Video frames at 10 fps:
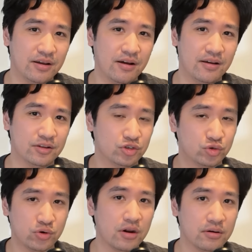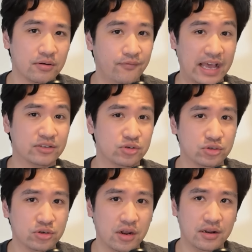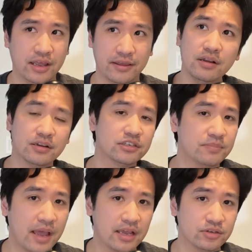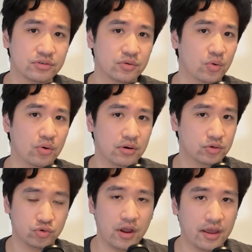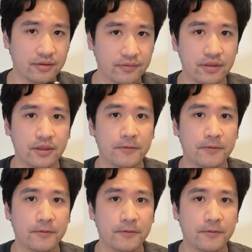on a stronger, faster shot like a smash or a drive,